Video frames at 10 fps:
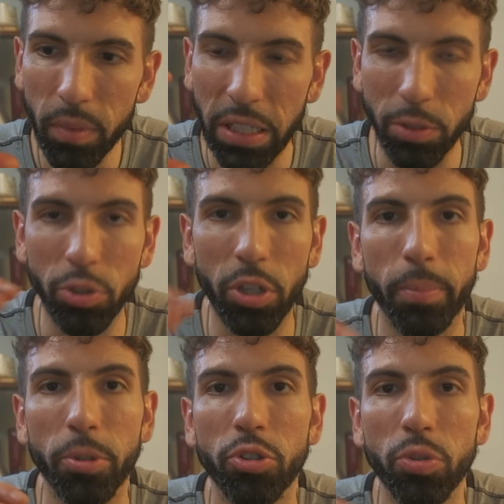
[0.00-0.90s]
You start
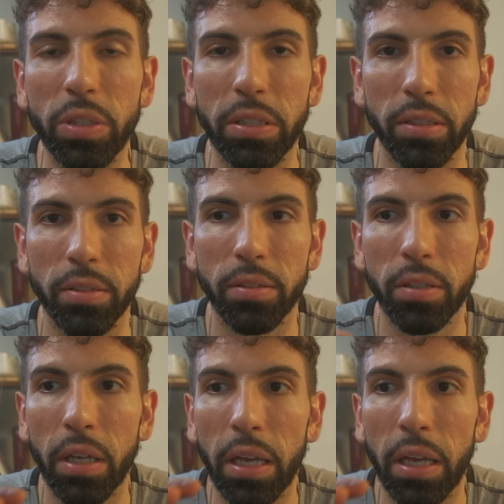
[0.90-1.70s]
pursuing this